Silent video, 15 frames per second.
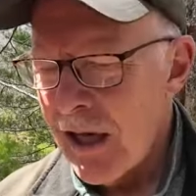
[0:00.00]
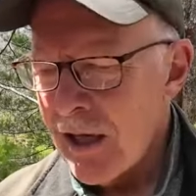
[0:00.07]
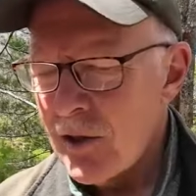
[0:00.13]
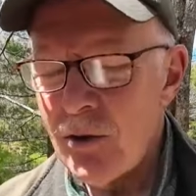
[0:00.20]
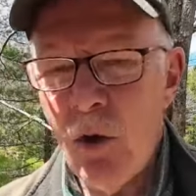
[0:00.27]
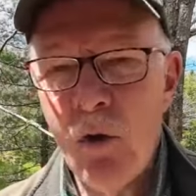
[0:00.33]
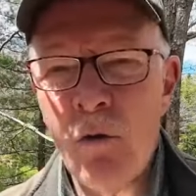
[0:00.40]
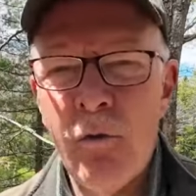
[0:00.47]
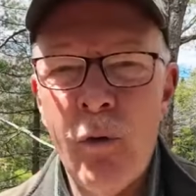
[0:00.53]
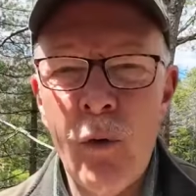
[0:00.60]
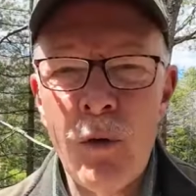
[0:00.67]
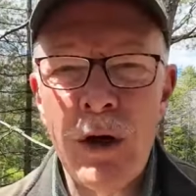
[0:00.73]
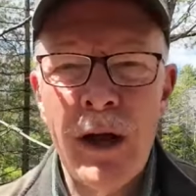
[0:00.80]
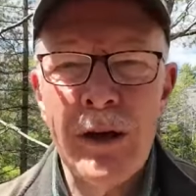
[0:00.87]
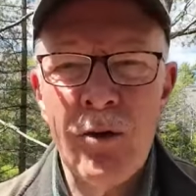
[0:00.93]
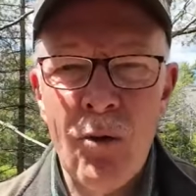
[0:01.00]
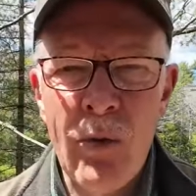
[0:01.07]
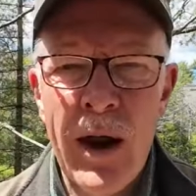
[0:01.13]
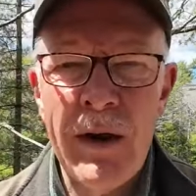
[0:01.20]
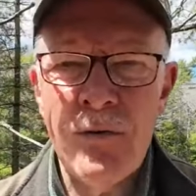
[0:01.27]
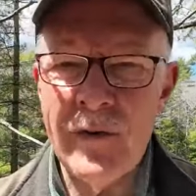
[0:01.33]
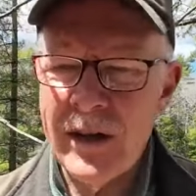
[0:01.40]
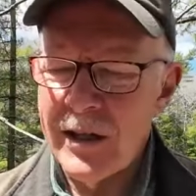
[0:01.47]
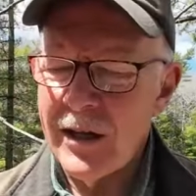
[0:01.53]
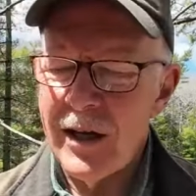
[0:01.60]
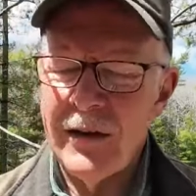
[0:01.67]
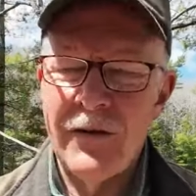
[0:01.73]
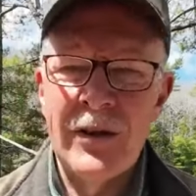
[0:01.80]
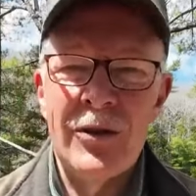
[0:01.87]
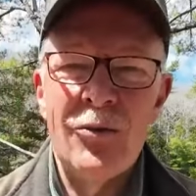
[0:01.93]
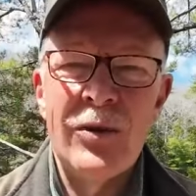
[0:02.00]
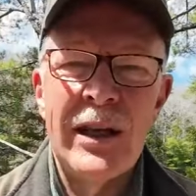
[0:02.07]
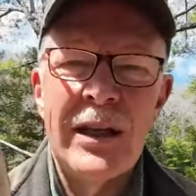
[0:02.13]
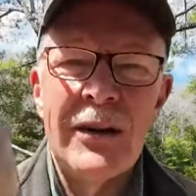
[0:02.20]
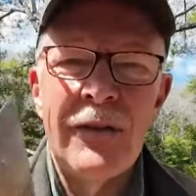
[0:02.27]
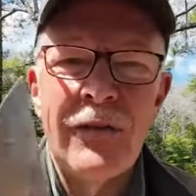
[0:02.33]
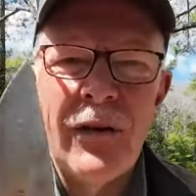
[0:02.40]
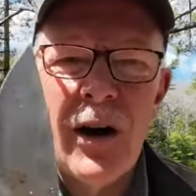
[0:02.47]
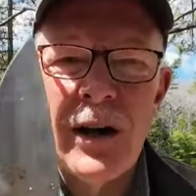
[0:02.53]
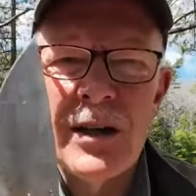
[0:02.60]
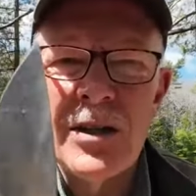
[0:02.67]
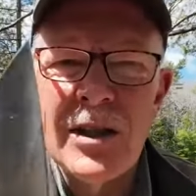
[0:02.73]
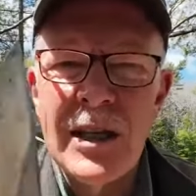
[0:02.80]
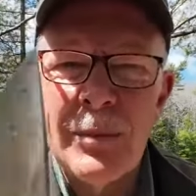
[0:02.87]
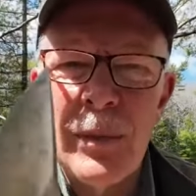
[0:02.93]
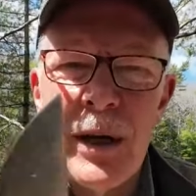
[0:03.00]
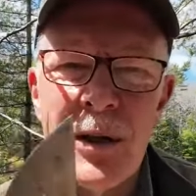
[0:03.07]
So for a crafting knife, you need a fine tip,